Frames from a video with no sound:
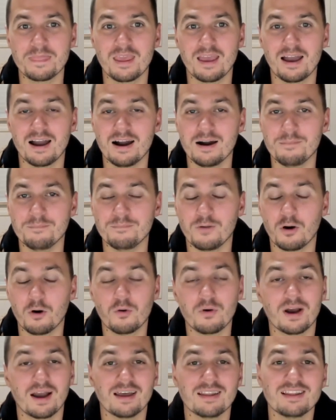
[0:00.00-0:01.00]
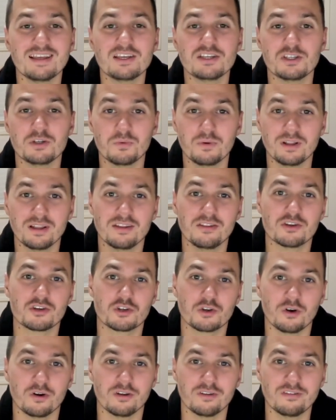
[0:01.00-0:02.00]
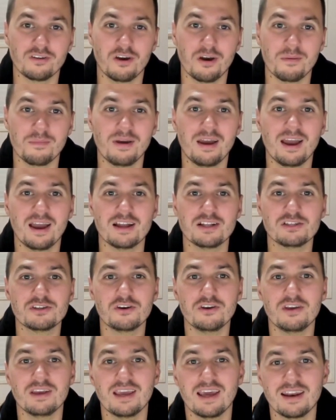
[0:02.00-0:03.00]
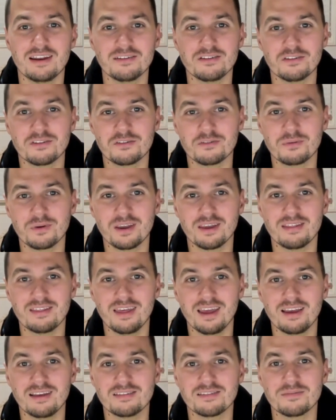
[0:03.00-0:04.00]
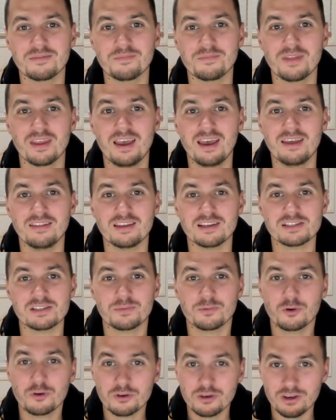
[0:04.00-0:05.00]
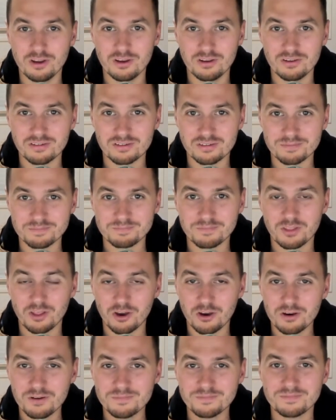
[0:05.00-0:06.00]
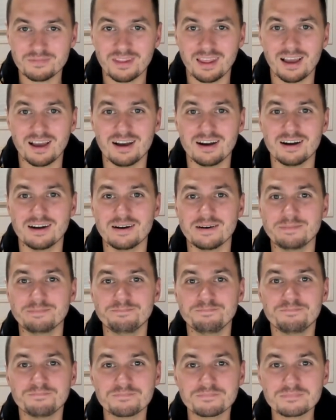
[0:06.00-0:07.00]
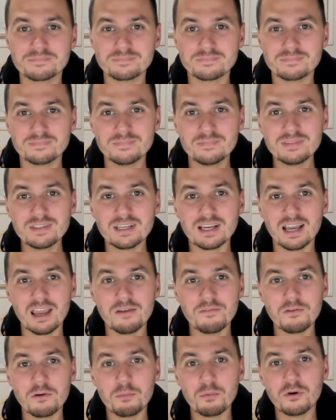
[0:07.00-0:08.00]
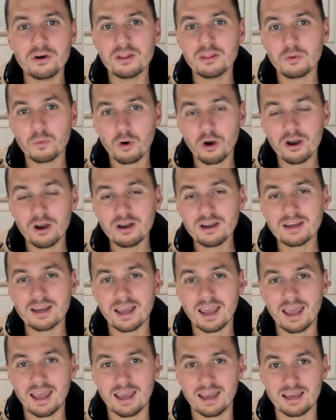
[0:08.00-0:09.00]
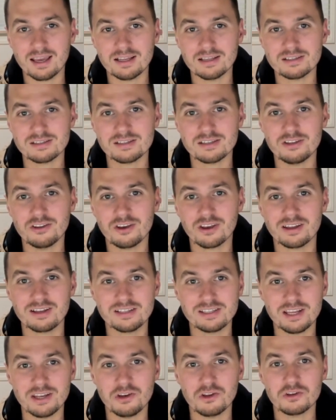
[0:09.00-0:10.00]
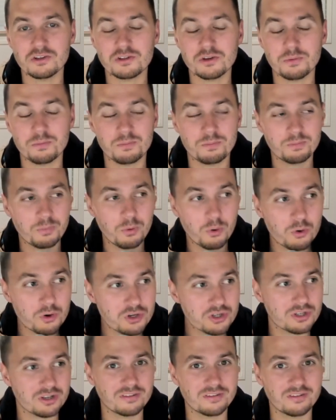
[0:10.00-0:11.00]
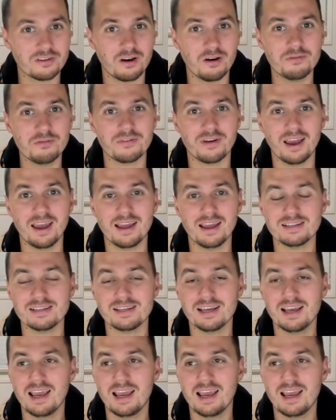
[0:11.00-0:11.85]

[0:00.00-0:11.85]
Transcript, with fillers: um, or at least you will in the short term until you get into the swing of things. There's some good news though. Um, if you put in the work and you continue to push yourself and